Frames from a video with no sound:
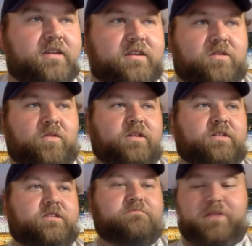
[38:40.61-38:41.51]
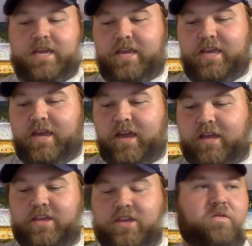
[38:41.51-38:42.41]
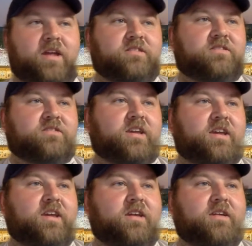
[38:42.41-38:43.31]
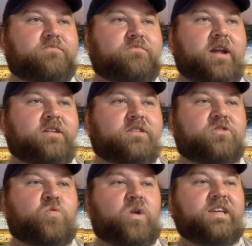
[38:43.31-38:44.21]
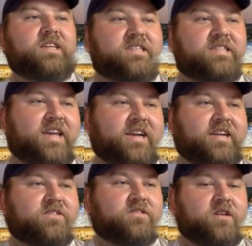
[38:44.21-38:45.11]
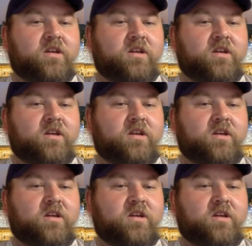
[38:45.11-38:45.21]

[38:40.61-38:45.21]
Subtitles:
going to be UNC minus 26.